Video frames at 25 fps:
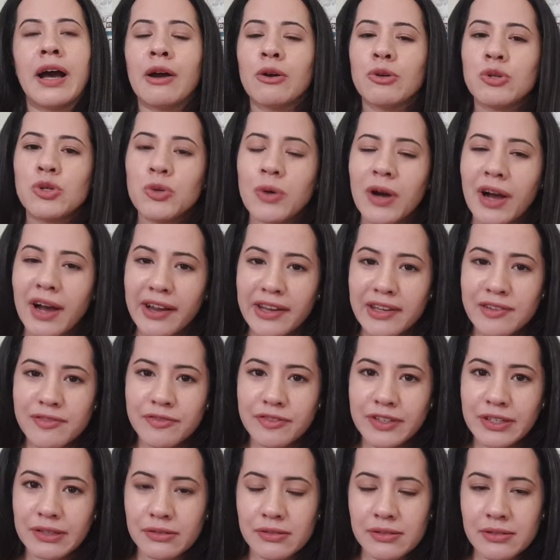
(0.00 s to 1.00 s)
do I
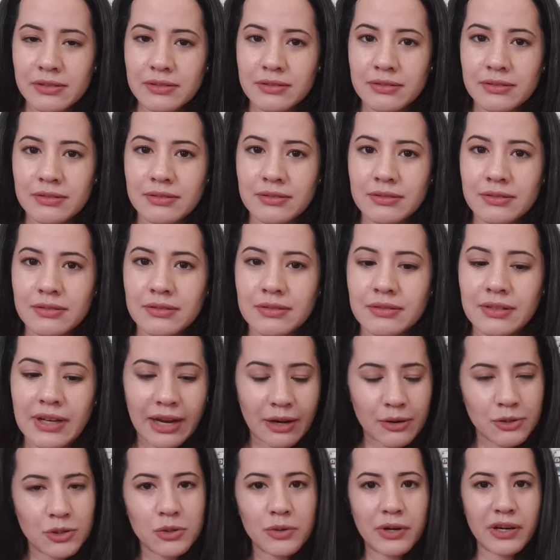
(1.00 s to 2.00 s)
feel?
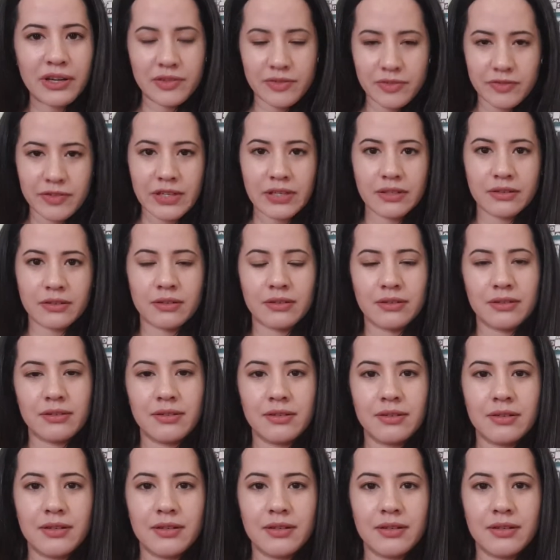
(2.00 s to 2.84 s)
How do I feel?